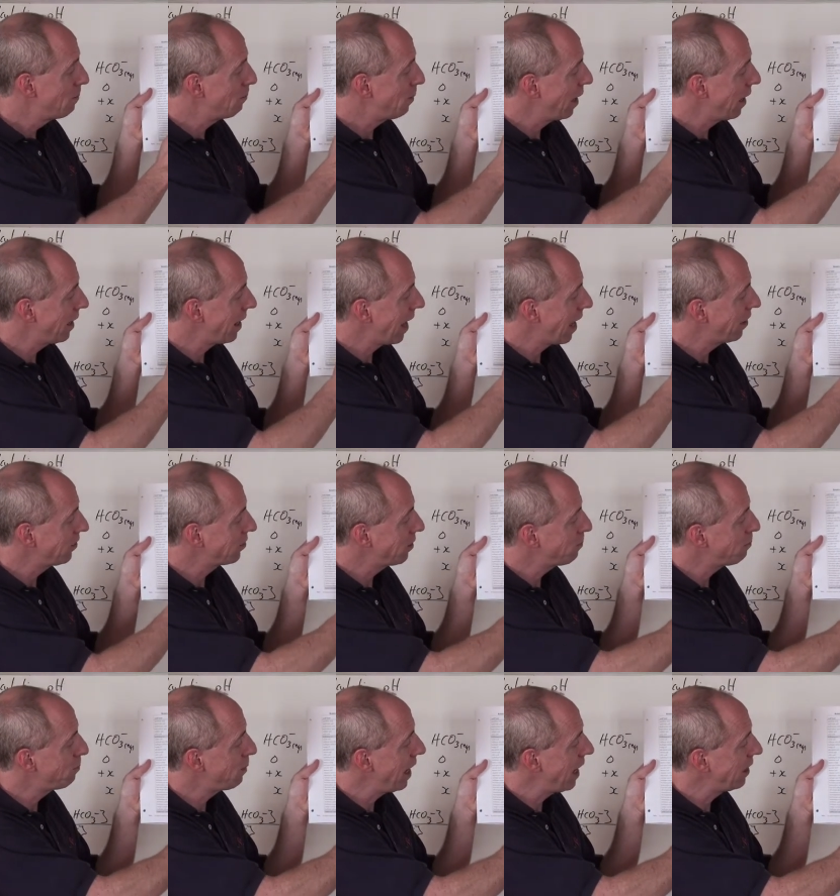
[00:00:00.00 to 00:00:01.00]
but as a
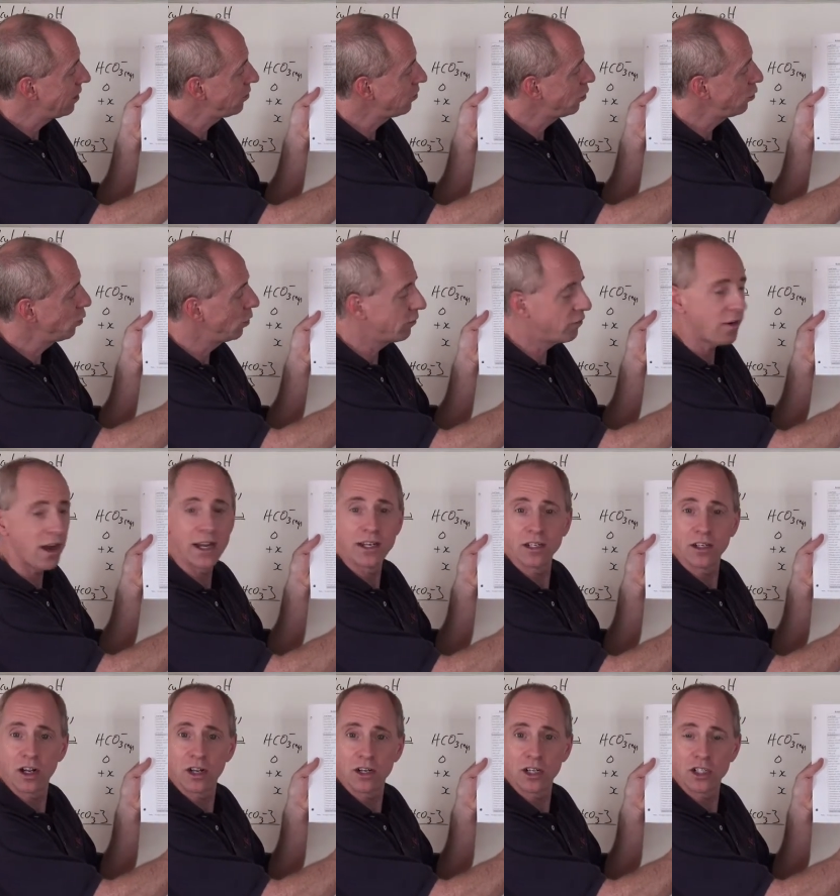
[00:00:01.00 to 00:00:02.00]
base, you would find
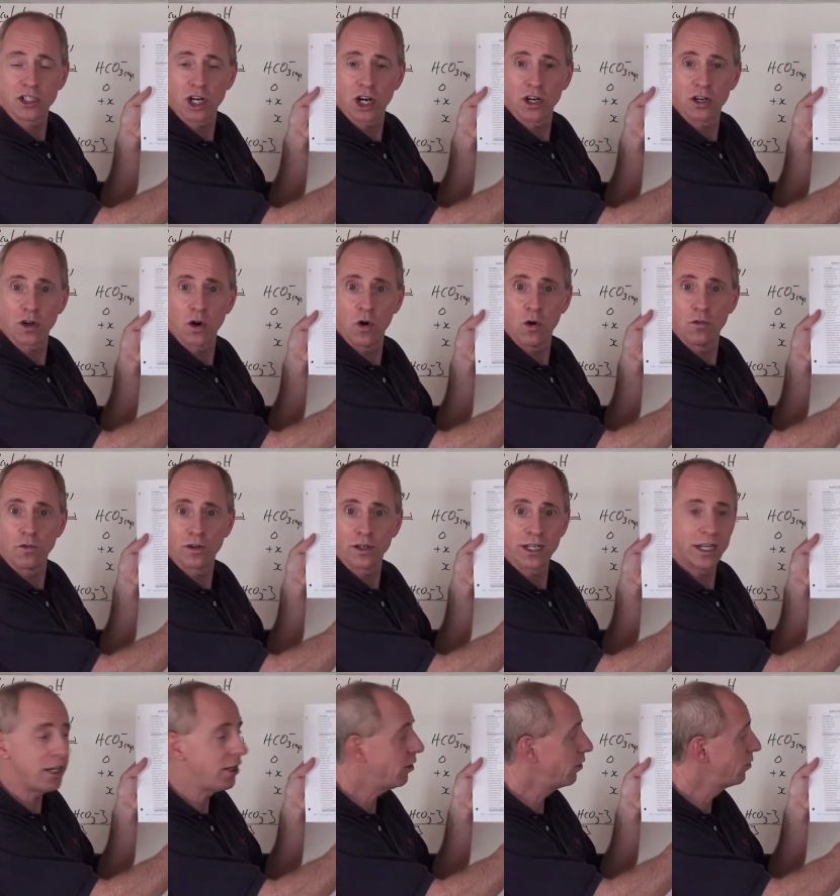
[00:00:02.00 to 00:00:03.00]
it on a chart over
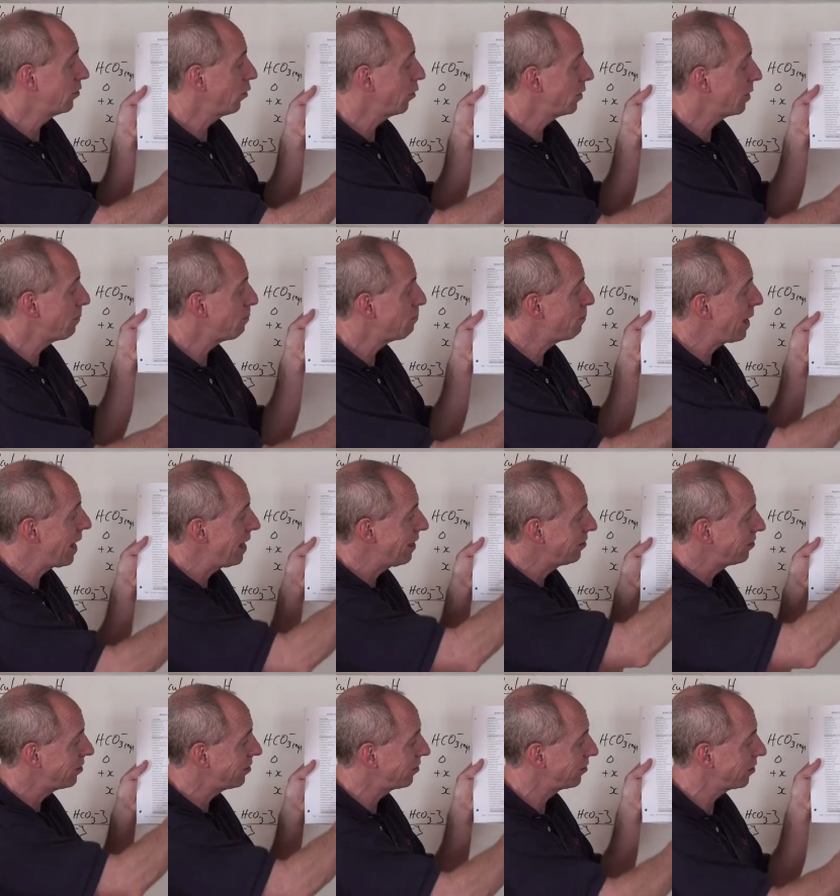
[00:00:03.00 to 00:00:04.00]
here. So in the
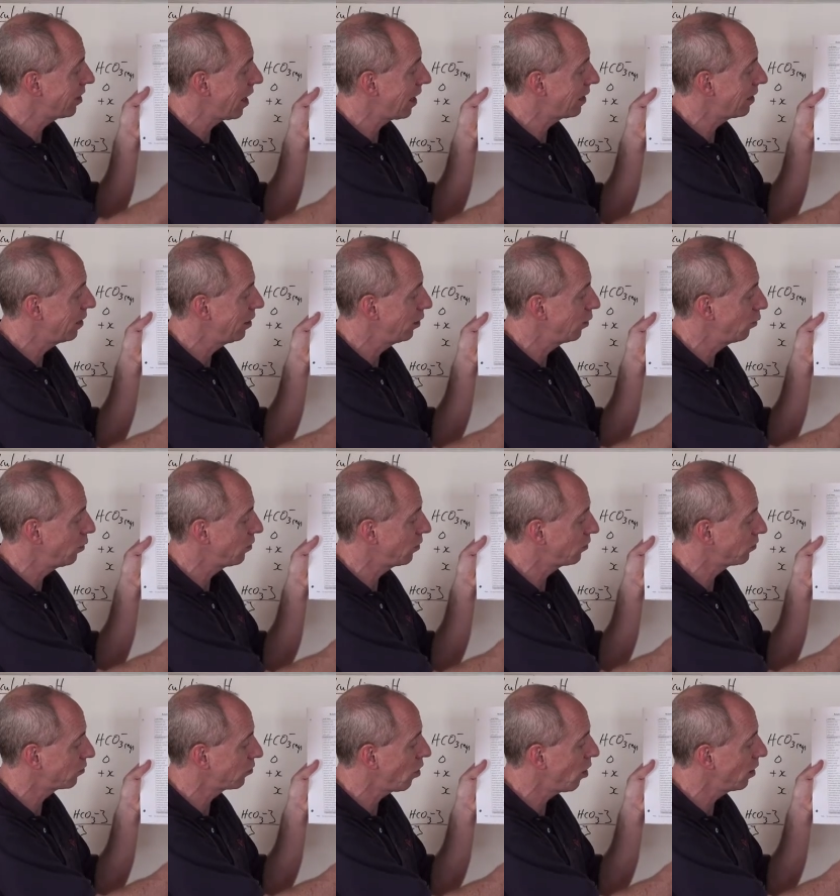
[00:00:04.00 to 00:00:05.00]
bases side here, where the
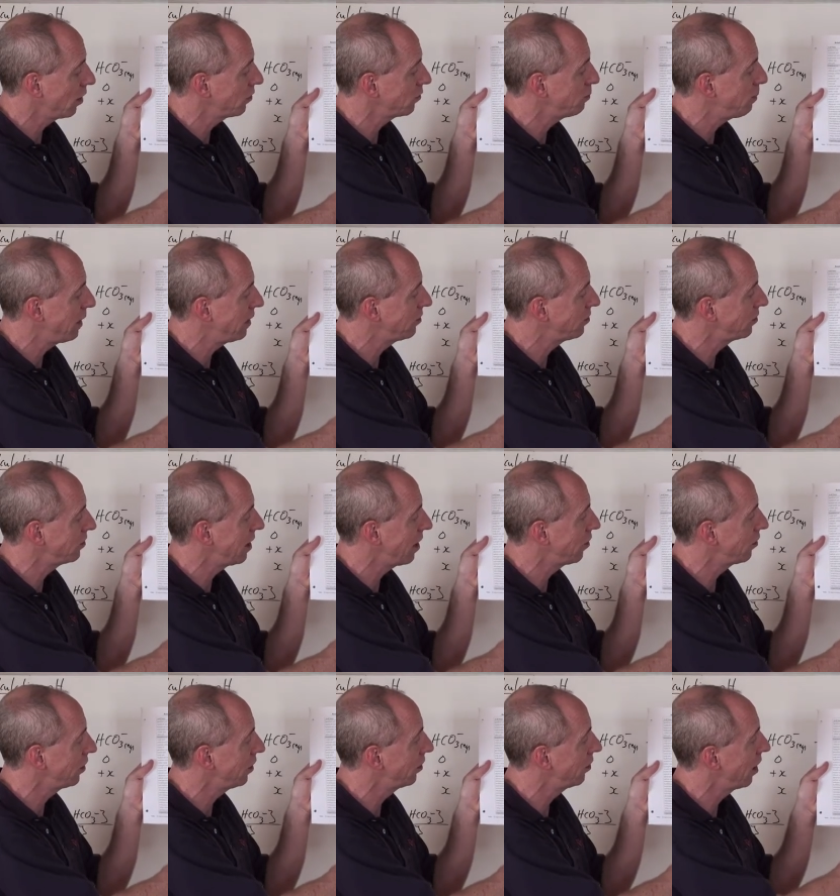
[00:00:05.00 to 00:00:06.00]
strongest base is
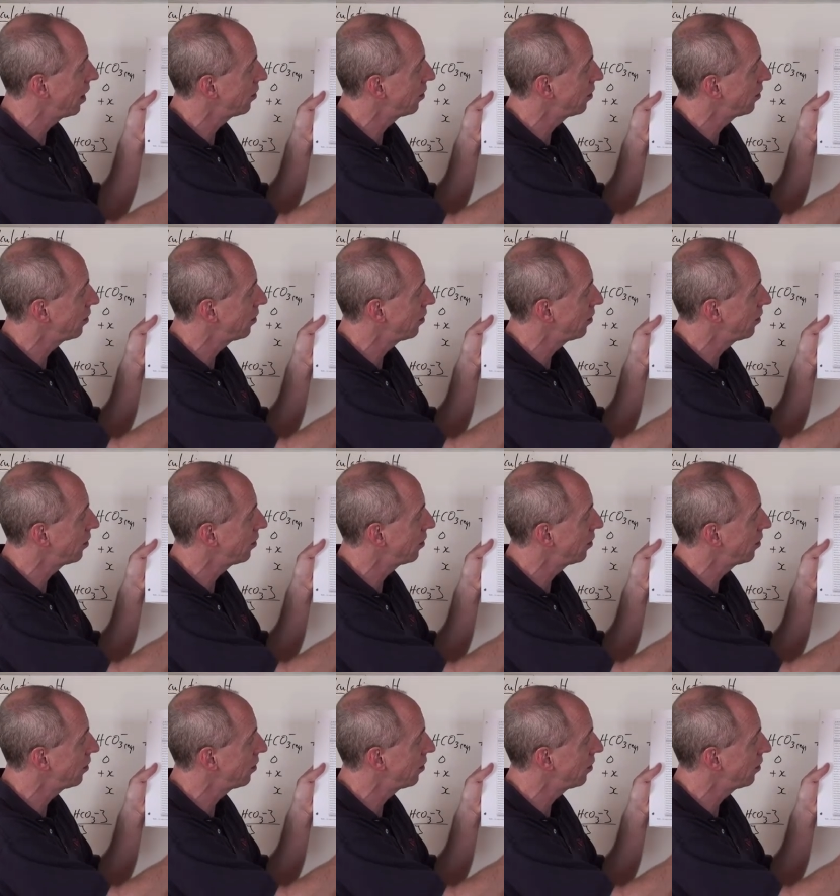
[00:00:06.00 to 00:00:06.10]
down here,